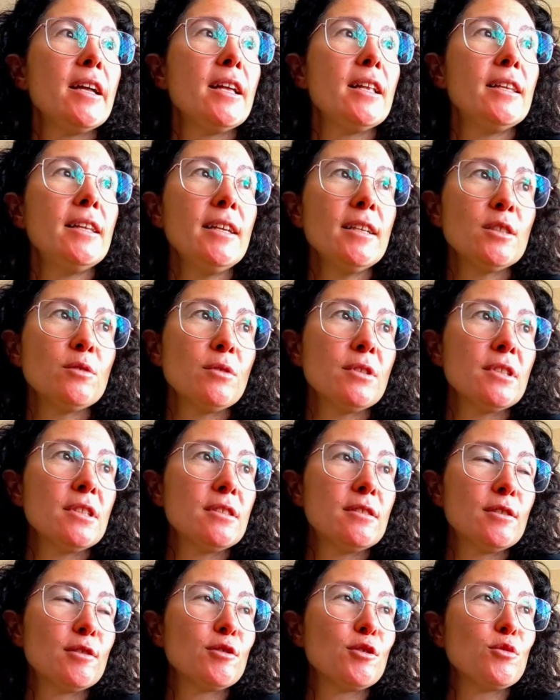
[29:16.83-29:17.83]
Let's
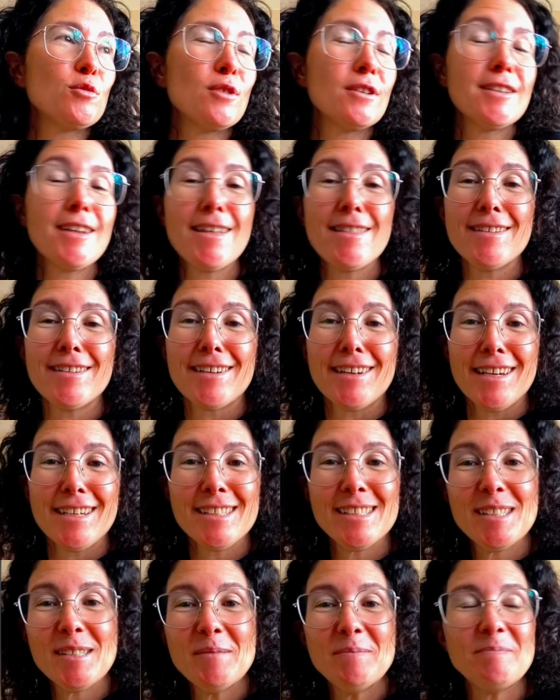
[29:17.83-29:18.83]
register to another
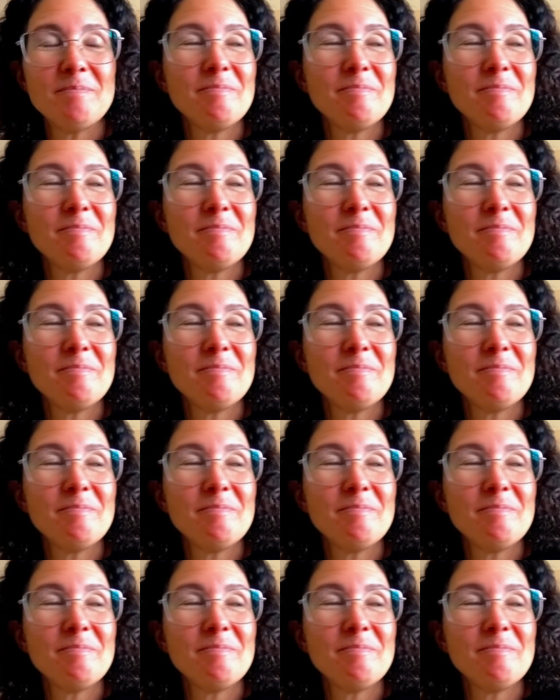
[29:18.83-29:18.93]
class.